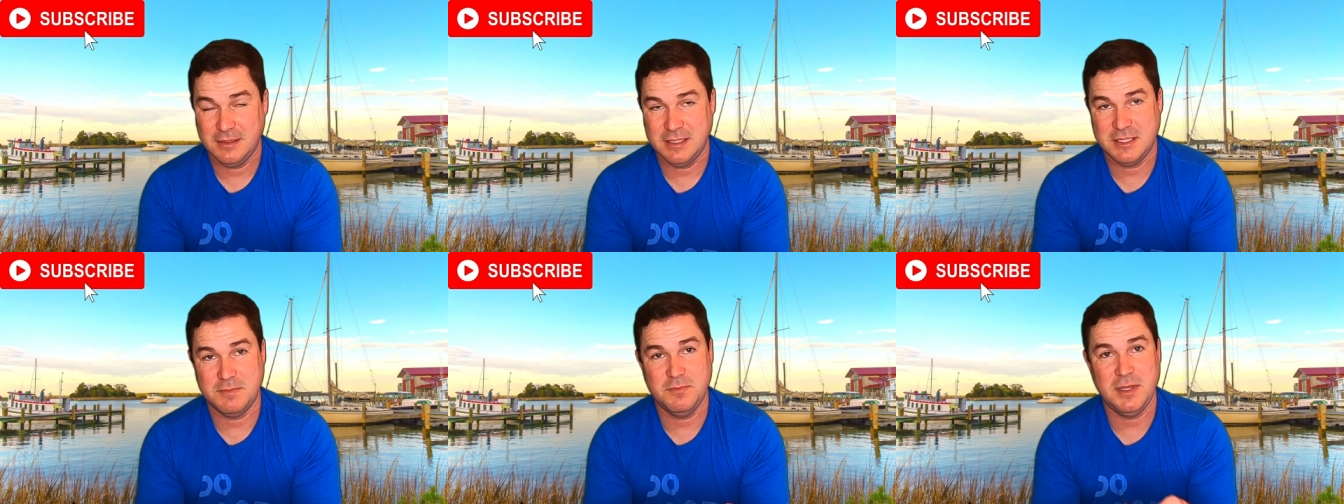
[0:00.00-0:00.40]

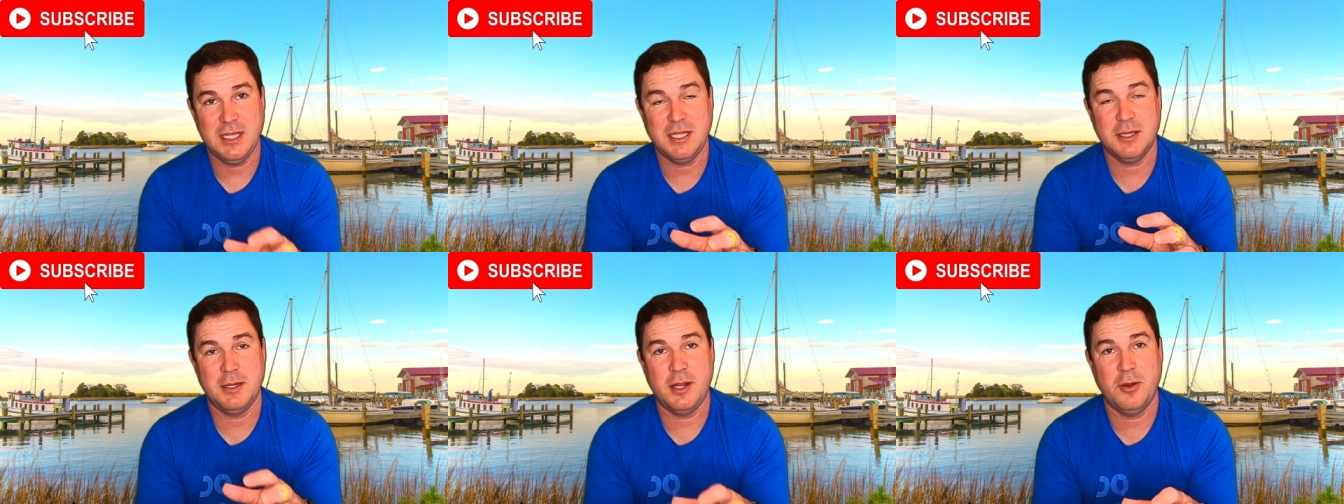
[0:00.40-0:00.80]
Its
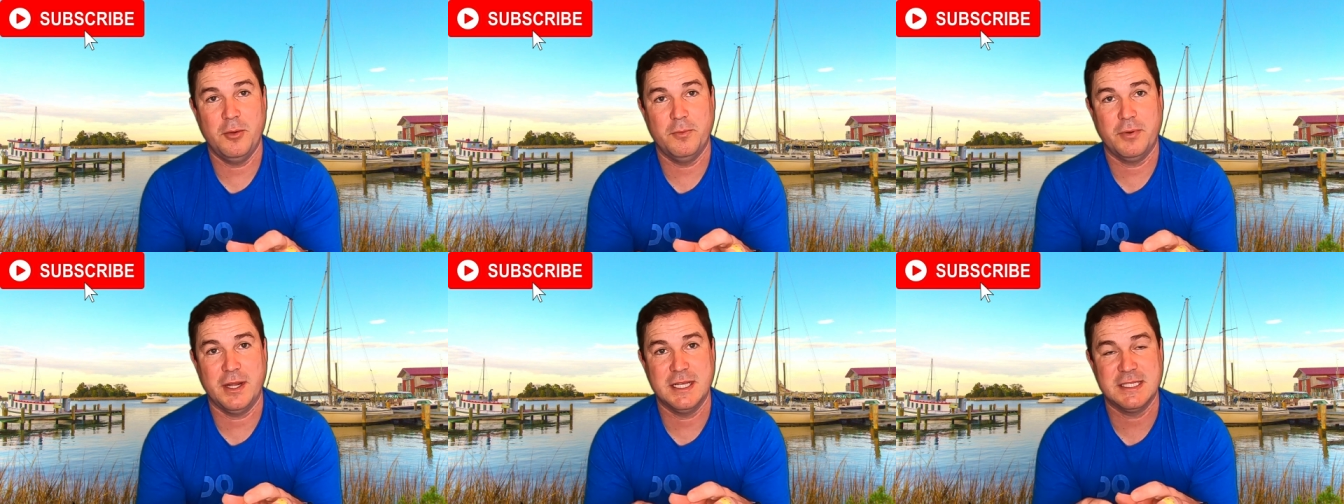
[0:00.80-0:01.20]
median
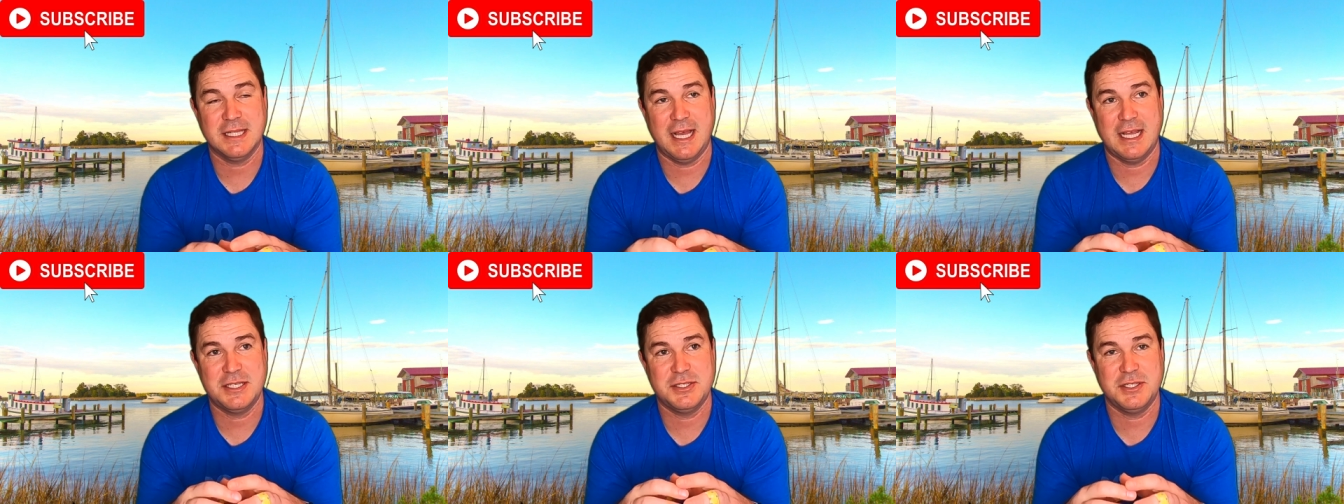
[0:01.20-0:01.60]
home price
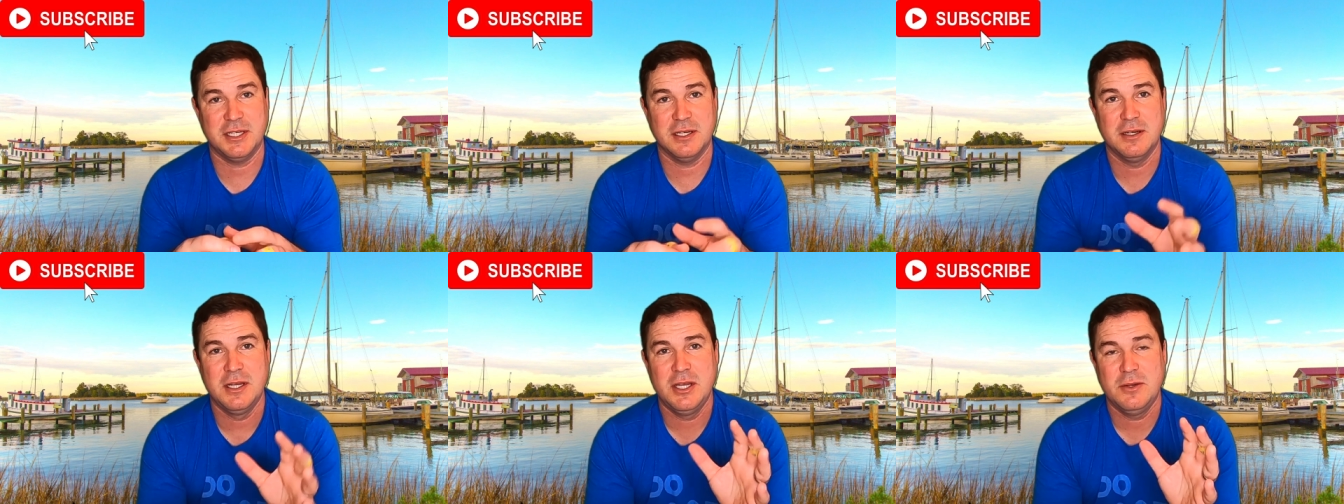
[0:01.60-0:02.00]
last
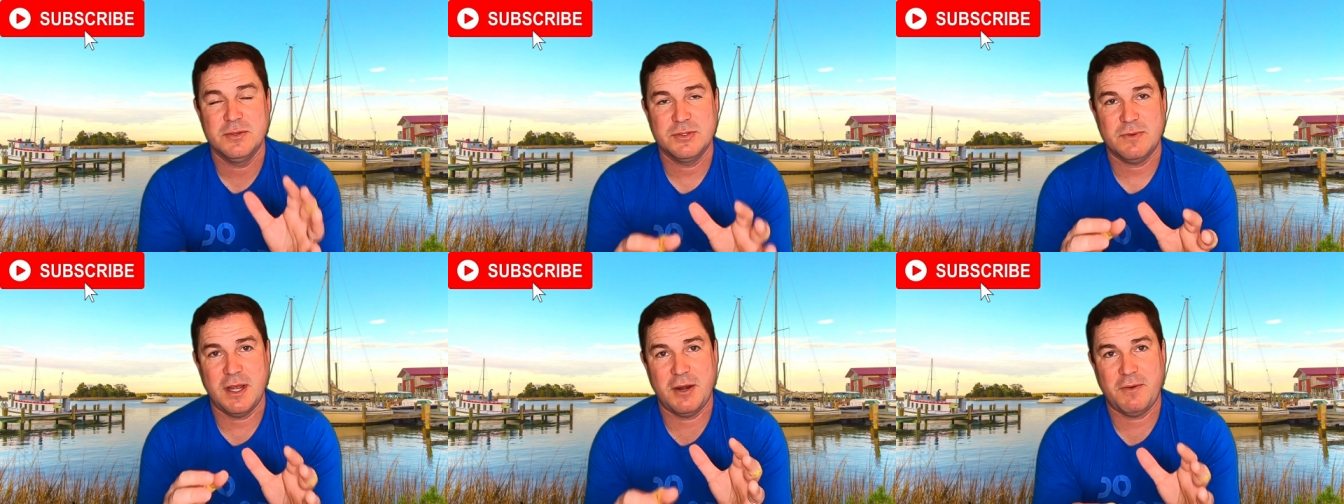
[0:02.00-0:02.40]
year
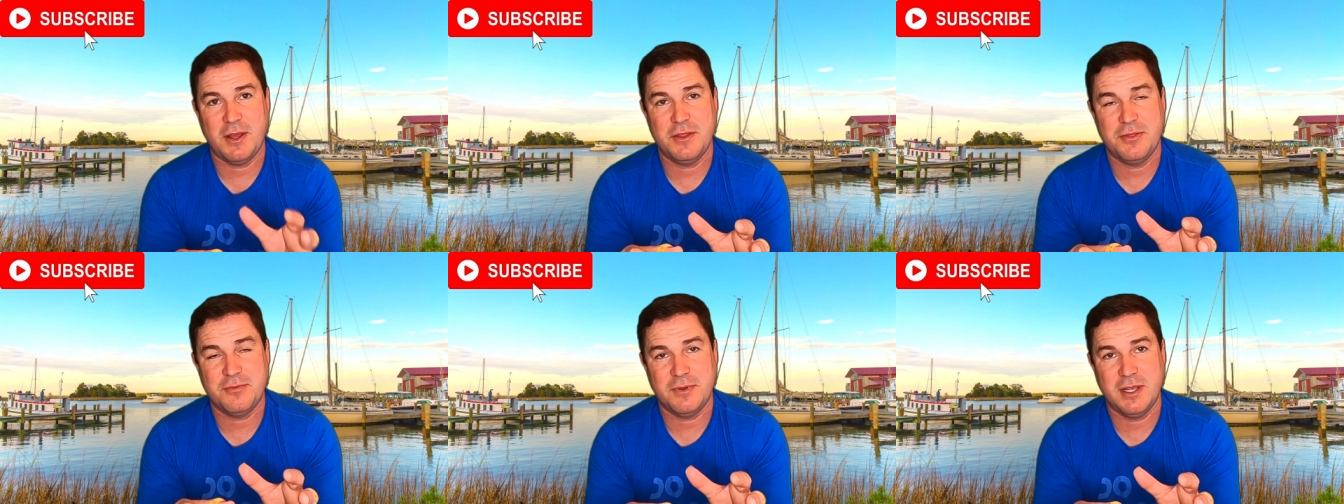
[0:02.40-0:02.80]
was right
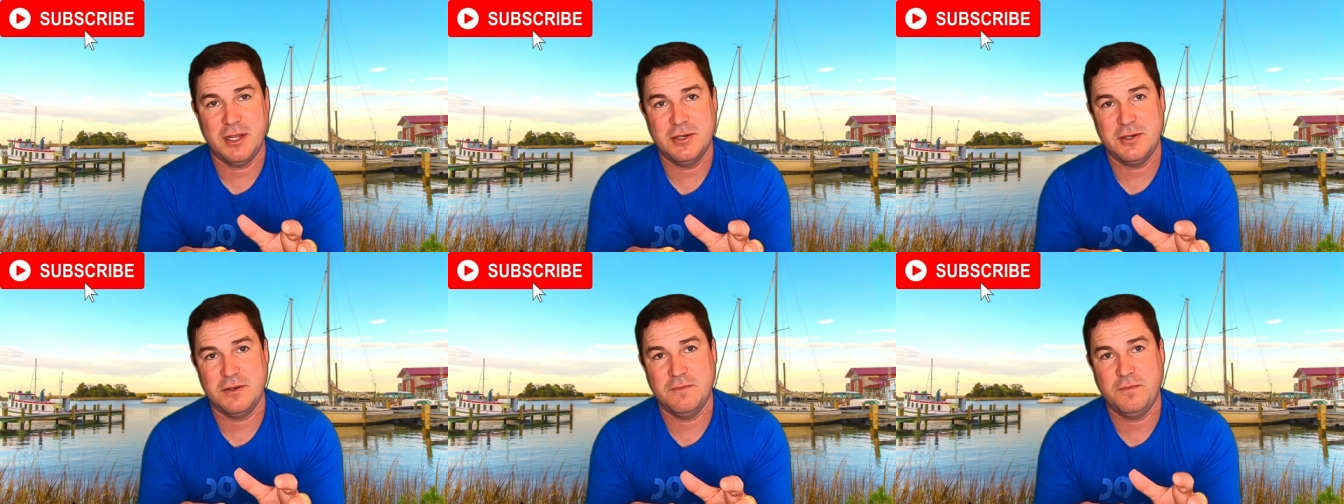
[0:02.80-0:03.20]
around
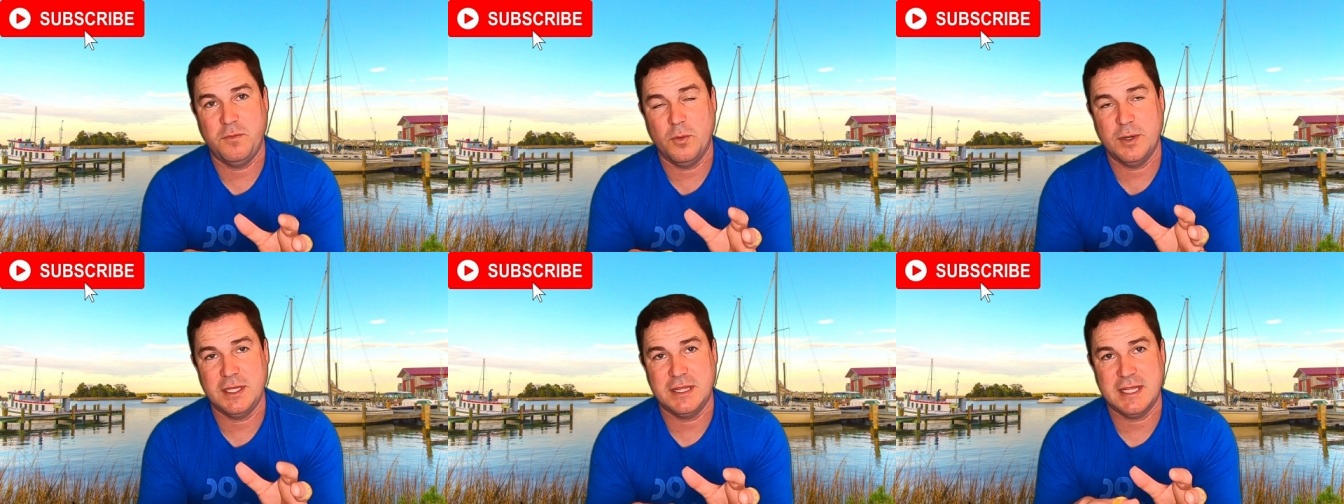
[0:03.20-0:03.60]

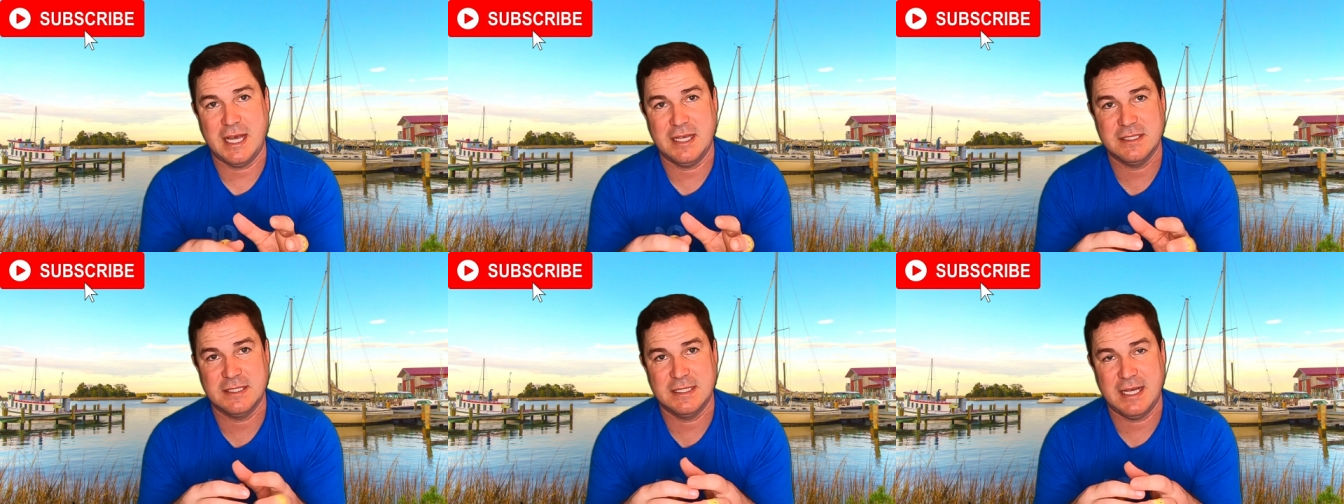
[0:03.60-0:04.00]

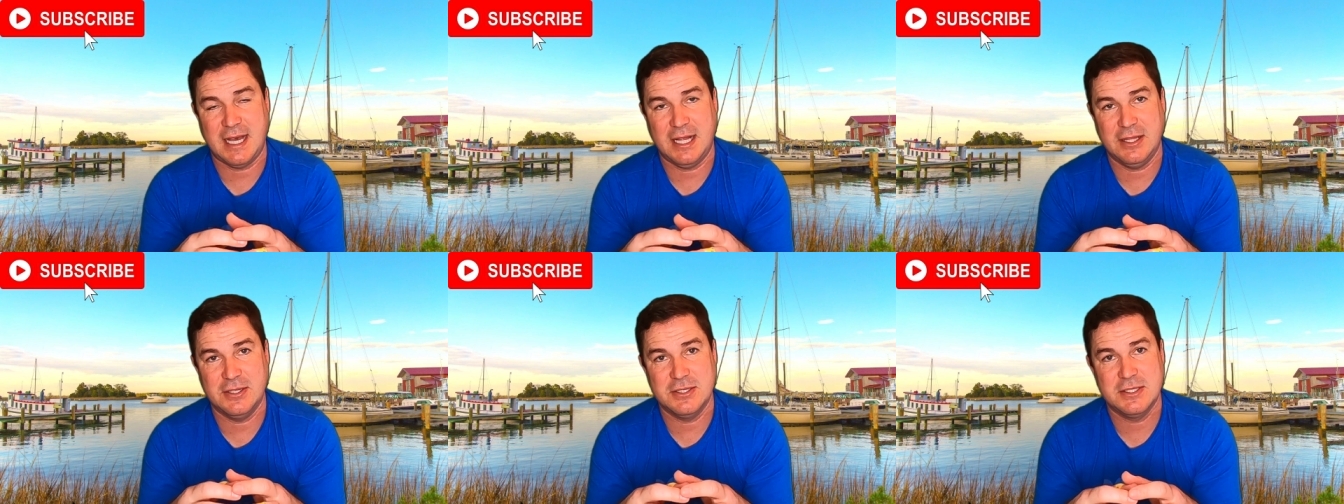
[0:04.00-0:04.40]

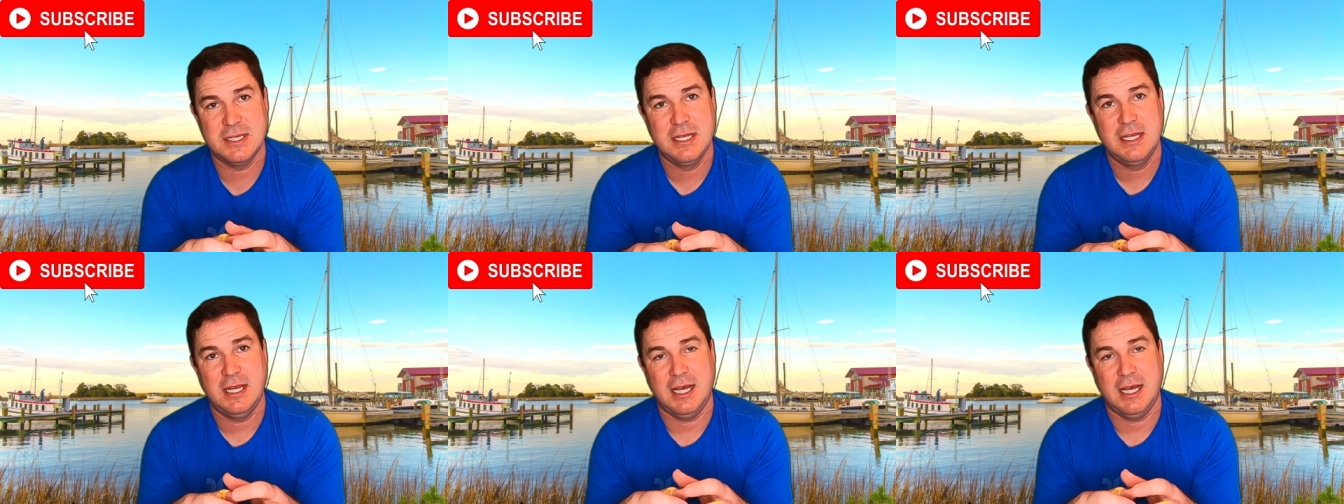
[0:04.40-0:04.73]
$340,000